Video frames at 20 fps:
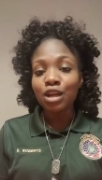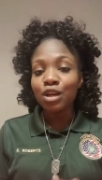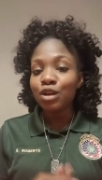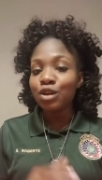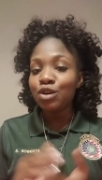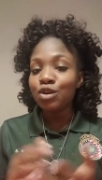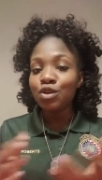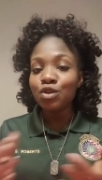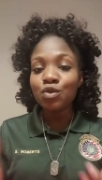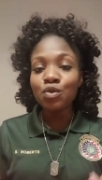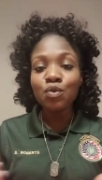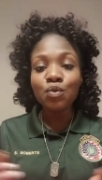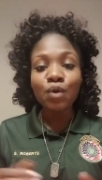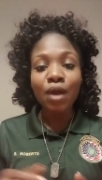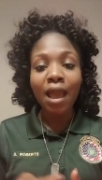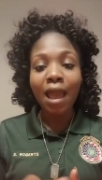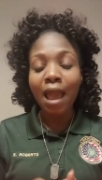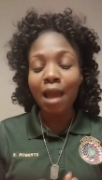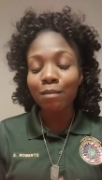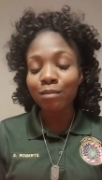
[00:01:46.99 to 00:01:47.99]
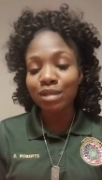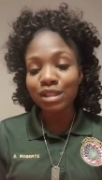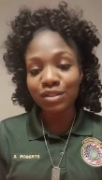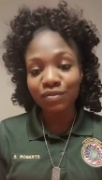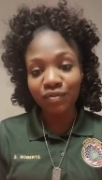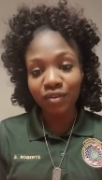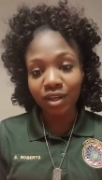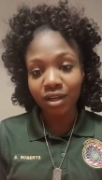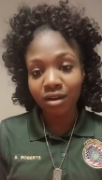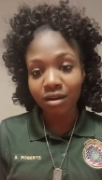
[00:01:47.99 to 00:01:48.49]
new
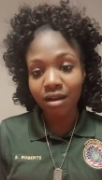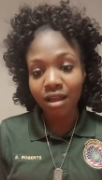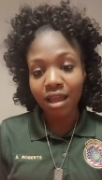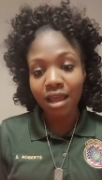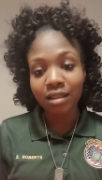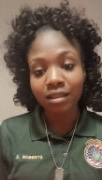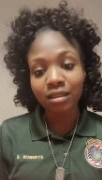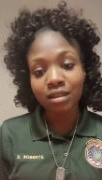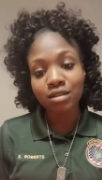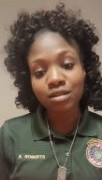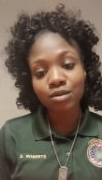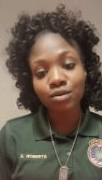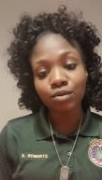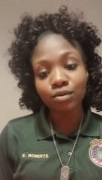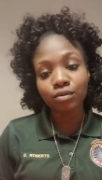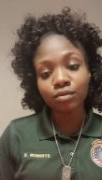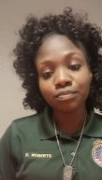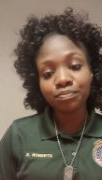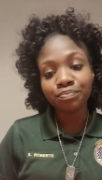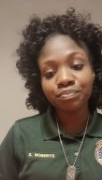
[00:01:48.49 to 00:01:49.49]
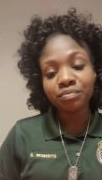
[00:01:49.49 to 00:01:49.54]
atmosphere at the school.